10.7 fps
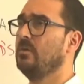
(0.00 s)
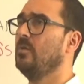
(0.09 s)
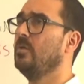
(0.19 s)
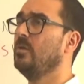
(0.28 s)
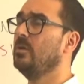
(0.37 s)

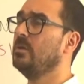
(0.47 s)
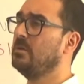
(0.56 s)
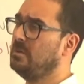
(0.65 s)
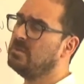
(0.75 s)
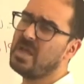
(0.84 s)

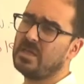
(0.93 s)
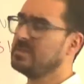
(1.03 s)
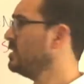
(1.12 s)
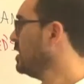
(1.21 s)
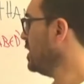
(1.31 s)
or
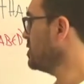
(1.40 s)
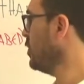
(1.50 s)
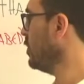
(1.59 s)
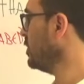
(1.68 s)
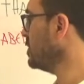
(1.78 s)
yes, it's
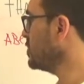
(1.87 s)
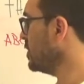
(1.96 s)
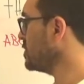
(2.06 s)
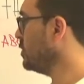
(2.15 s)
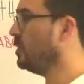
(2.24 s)
more
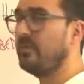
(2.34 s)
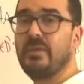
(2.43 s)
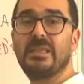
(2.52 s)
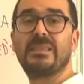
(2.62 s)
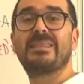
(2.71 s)

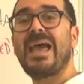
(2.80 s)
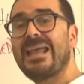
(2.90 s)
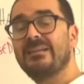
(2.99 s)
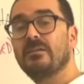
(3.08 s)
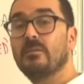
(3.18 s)
trustworthy
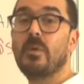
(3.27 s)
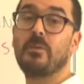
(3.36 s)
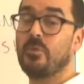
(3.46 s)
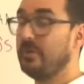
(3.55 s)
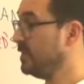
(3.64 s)
than
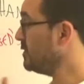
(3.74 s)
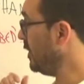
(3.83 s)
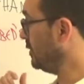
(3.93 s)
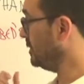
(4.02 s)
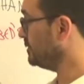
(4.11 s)
my previous
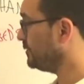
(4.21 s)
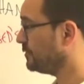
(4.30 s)
phone.